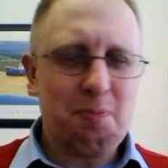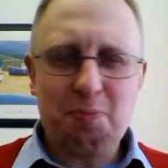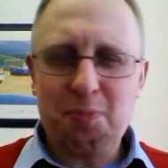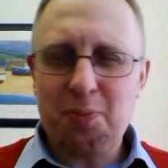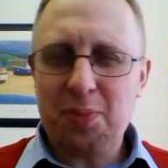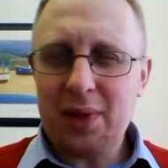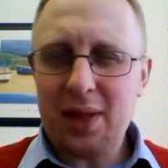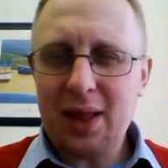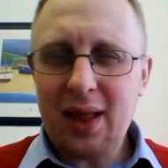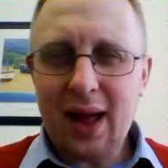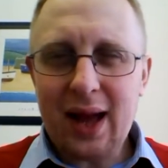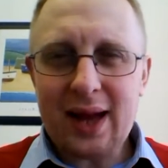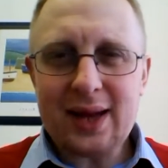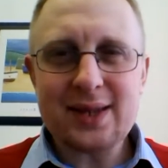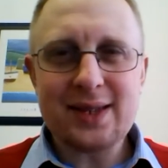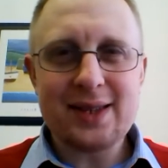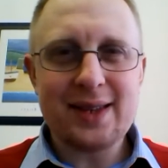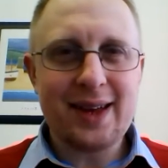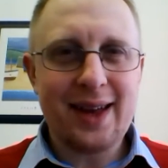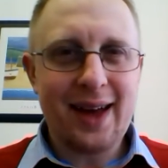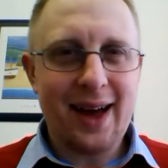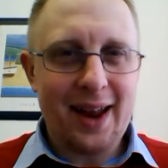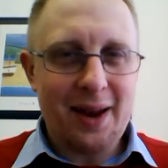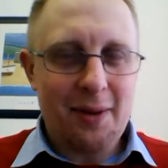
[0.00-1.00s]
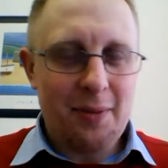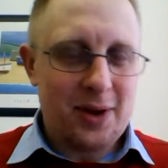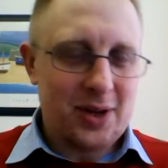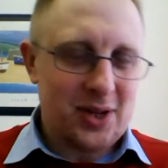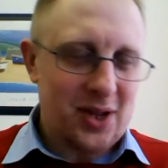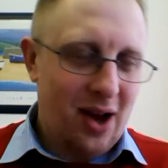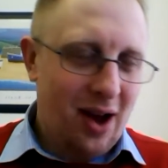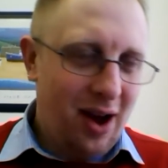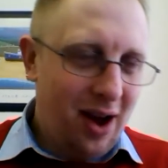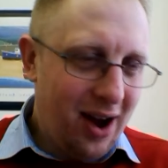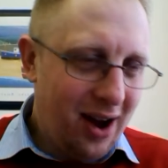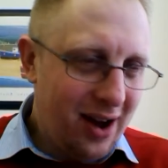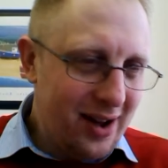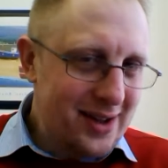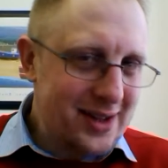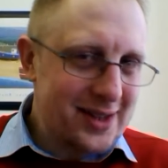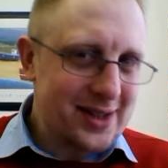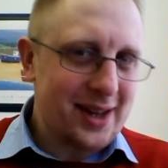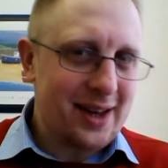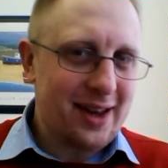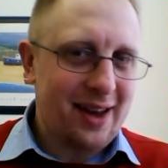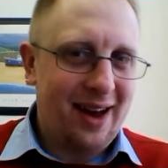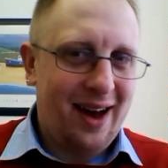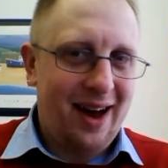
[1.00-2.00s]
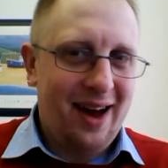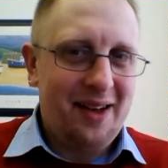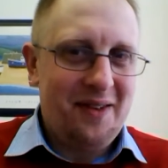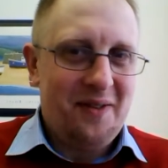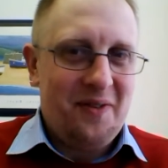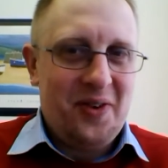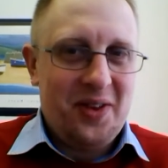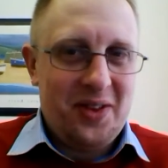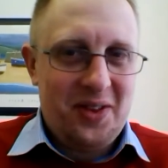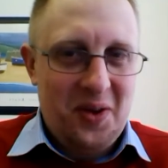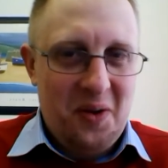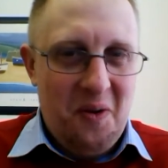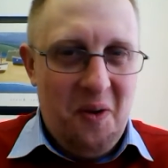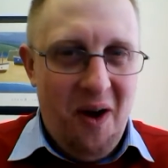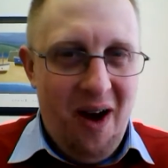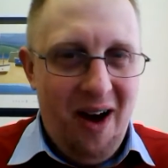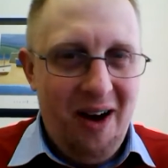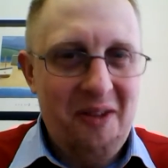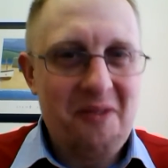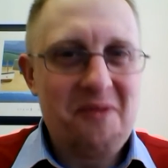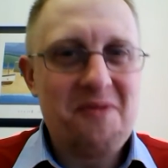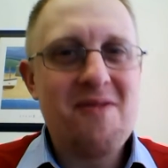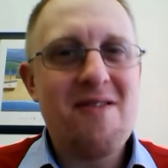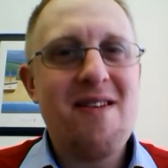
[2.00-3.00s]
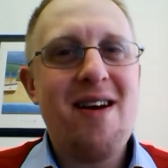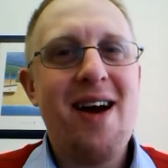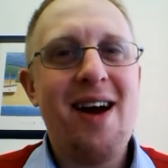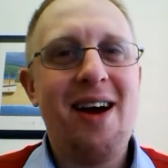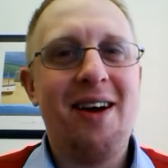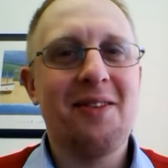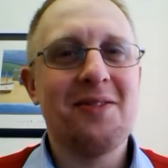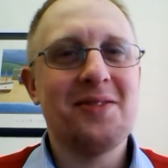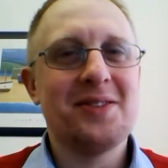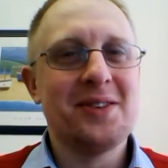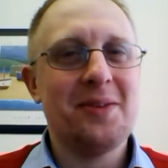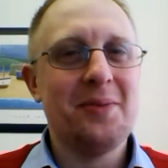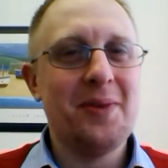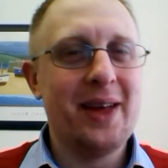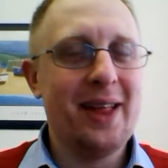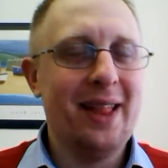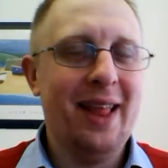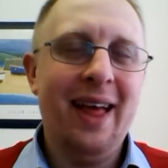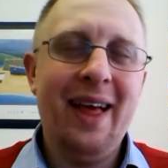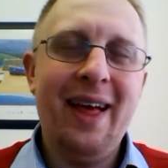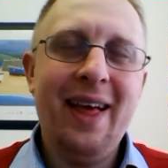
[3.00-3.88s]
blasting at him as hard as he can for 12 rounds. I mean,